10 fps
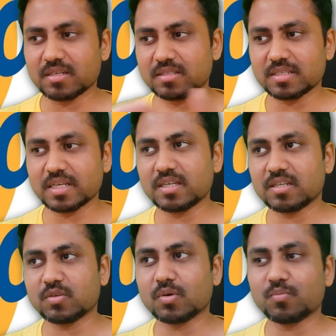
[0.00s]
is set
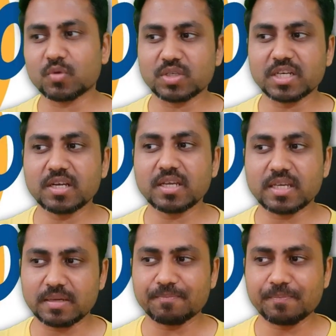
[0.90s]
in your project
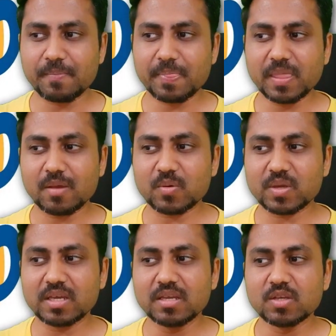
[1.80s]
key.
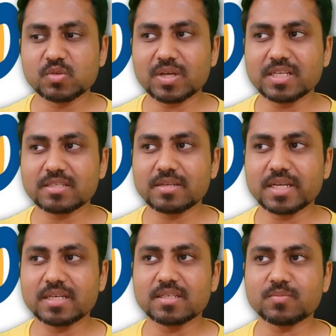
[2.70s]
Okay, so I'll just
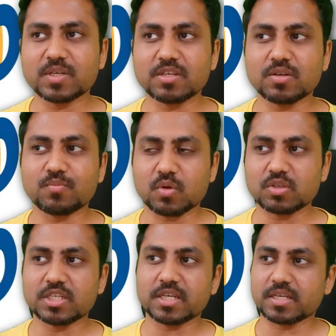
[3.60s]
create this particular
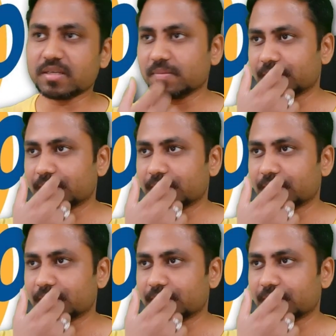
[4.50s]
project.